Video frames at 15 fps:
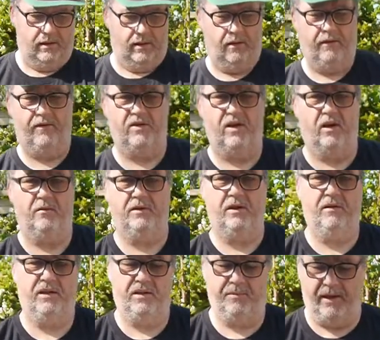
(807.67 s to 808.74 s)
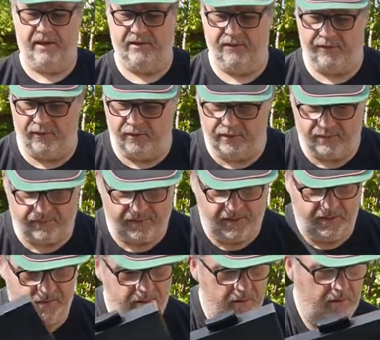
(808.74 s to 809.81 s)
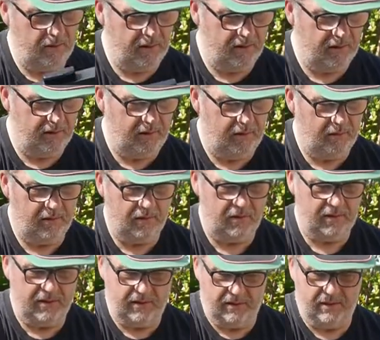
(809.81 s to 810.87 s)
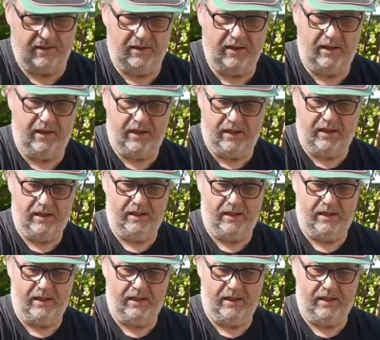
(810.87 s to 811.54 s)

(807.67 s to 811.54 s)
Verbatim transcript: obviously I'm doing this back to front for you guys so you guys can see.